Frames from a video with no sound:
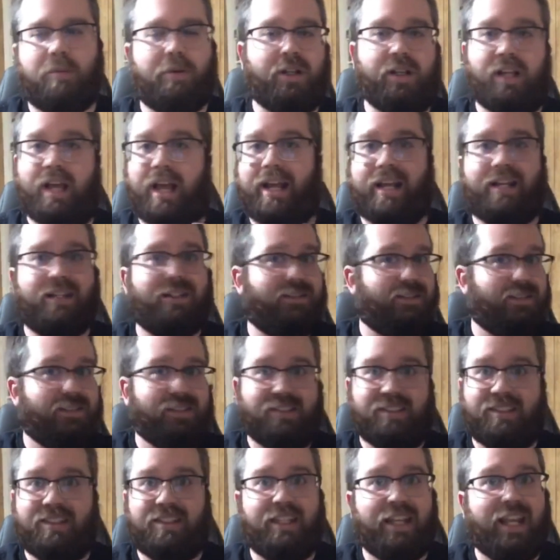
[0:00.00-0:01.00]
But, like,
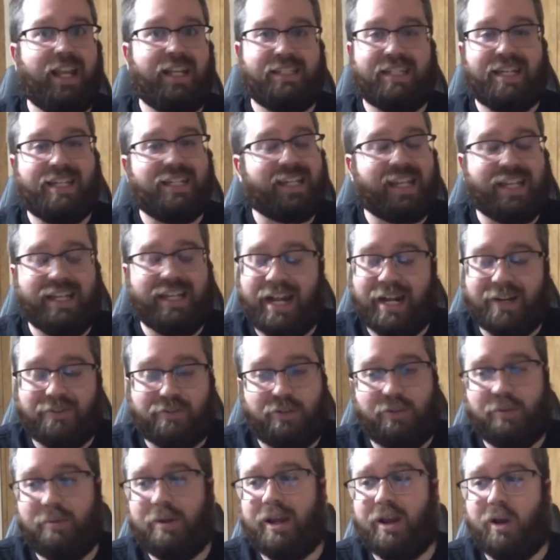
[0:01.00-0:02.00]
it didn't connect
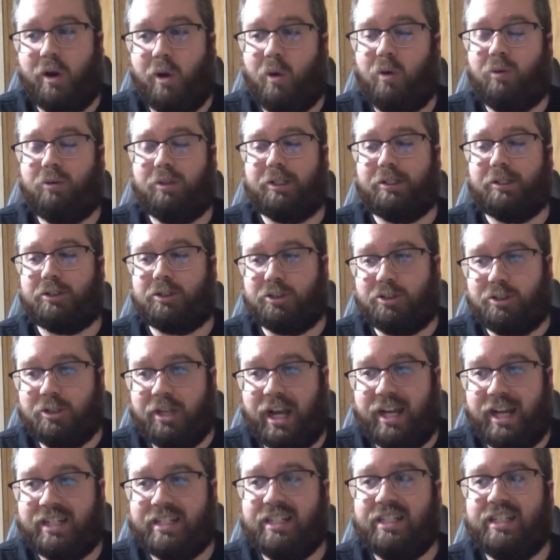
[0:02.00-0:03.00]
for me. Holy
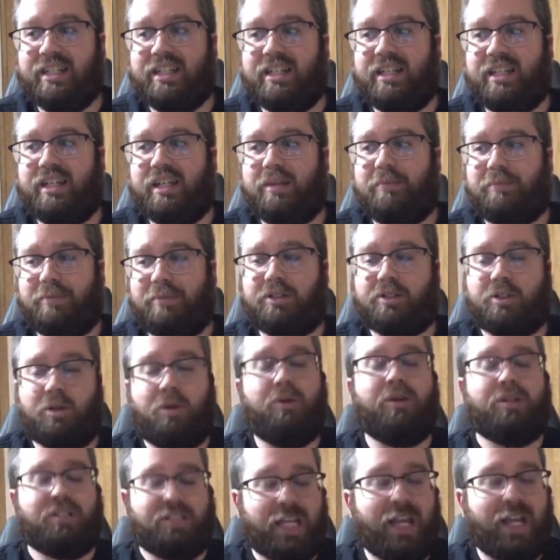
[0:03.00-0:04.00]
shit. But
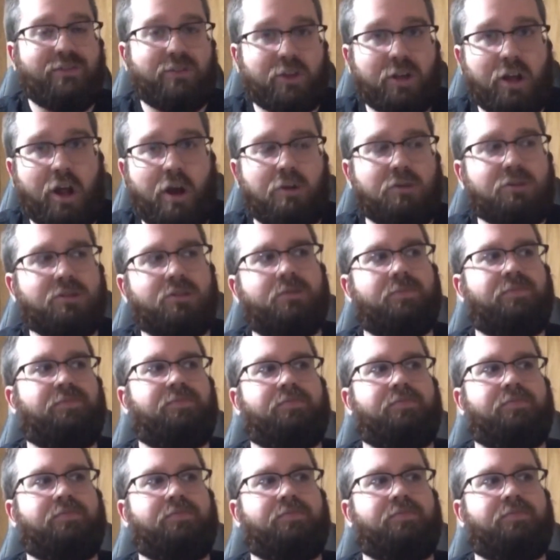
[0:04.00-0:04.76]
so Xavier knows.